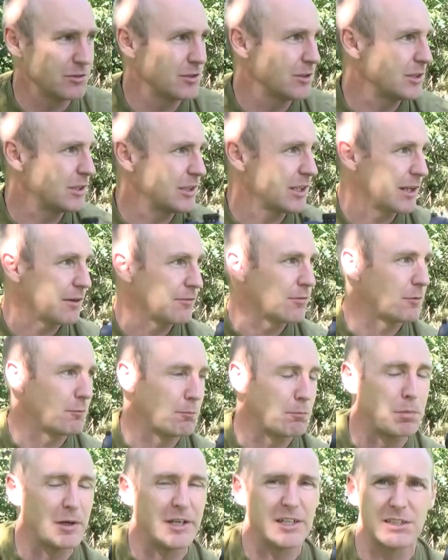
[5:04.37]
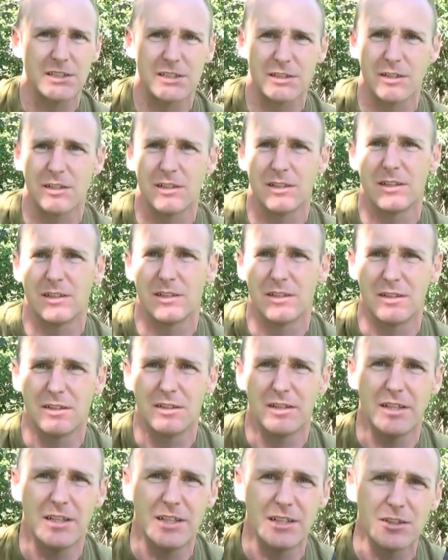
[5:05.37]
need to have it placed
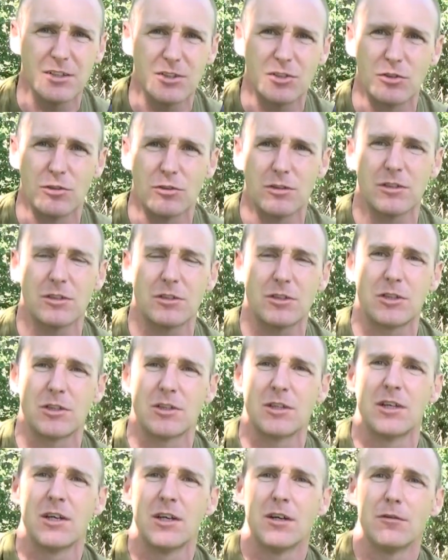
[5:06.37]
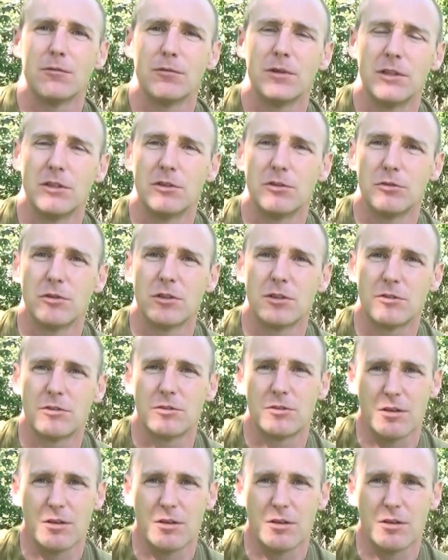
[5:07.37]
in your shoulders when you do it